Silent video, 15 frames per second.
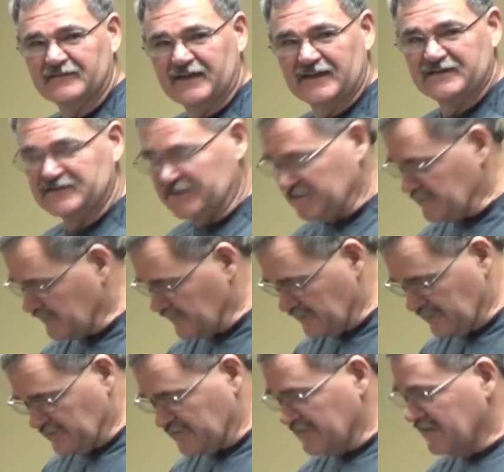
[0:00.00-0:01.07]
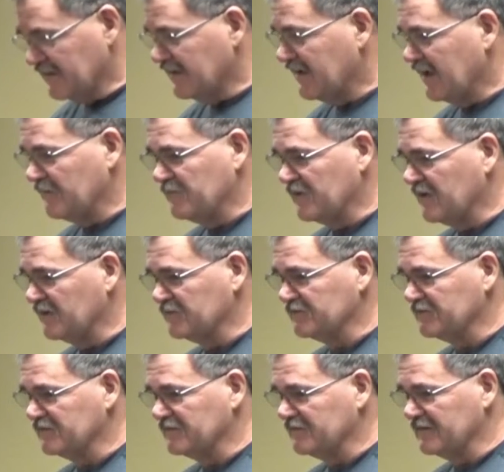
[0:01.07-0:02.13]
like I said earlier, I'm
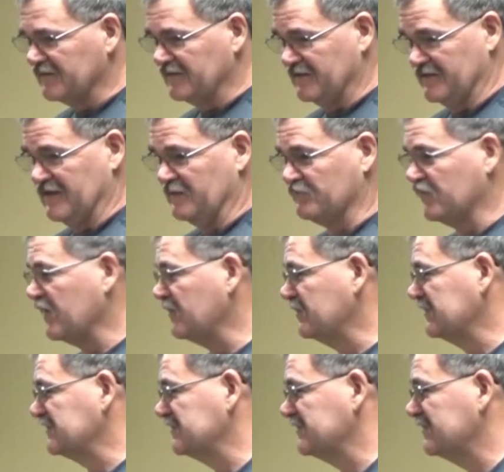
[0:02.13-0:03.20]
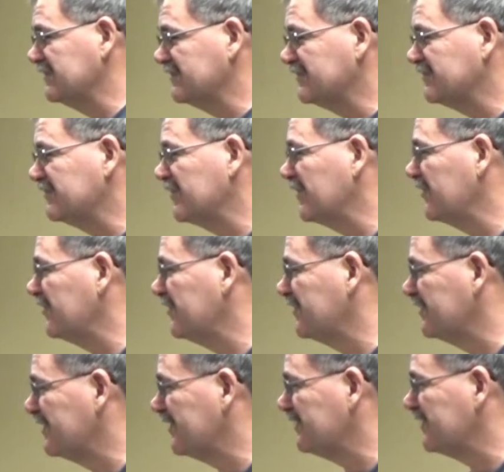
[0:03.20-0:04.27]
probably
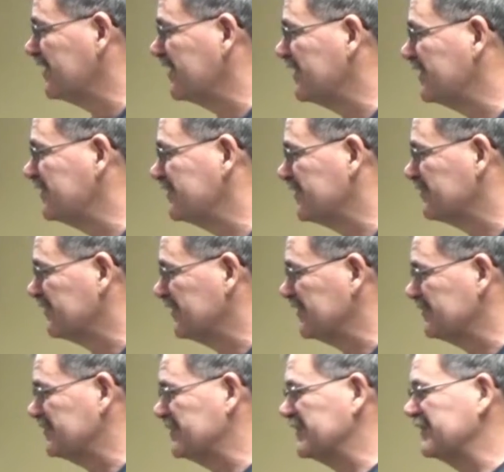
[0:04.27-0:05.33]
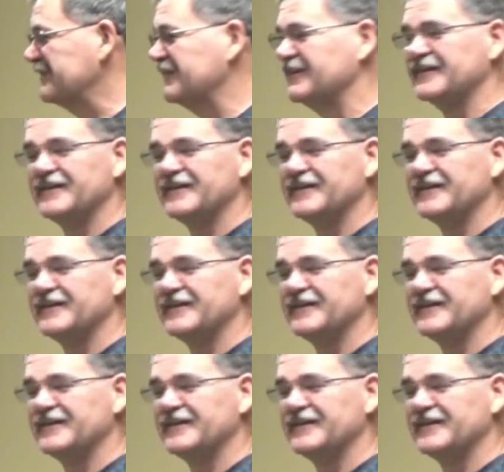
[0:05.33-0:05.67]
stuttering and everything else up here, but